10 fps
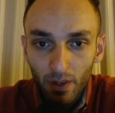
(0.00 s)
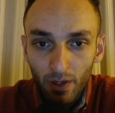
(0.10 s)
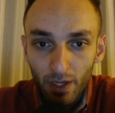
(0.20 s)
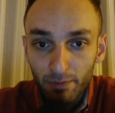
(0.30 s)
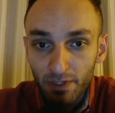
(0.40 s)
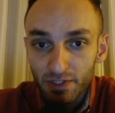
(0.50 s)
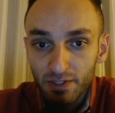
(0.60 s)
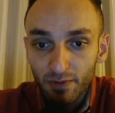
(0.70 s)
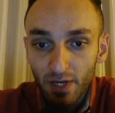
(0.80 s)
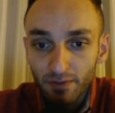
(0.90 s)
I played
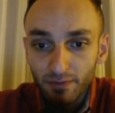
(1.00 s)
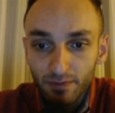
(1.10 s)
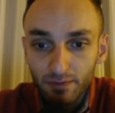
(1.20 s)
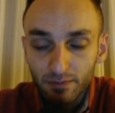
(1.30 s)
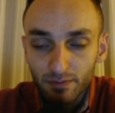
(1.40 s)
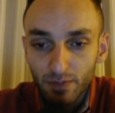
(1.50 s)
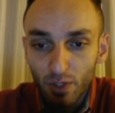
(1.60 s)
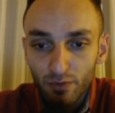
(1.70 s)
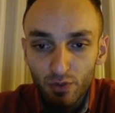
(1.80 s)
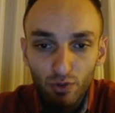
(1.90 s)
c5.
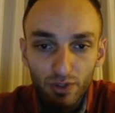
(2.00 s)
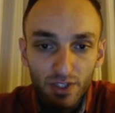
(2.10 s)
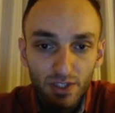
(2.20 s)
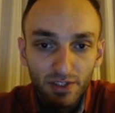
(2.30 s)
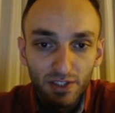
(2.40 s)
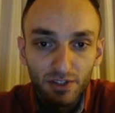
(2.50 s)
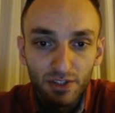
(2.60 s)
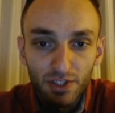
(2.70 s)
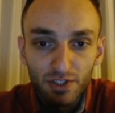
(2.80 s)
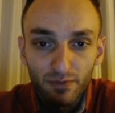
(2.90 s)
Now if short castle, then d
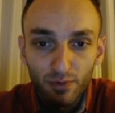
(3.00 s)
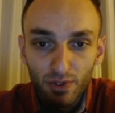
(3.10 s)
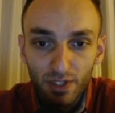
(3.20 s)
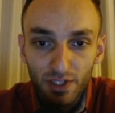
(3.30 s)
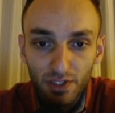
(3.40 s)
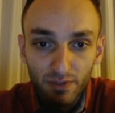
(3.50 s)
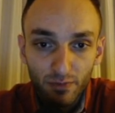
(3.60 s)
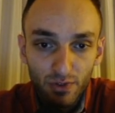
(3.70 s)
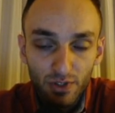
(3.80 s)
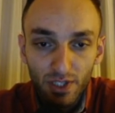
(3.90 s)
takes e4, knight takes
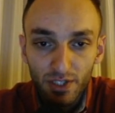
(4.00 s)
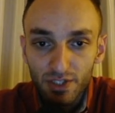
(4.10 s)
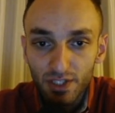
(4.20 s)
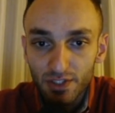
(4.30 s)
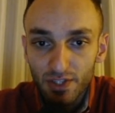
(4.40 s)
e4, c takes d is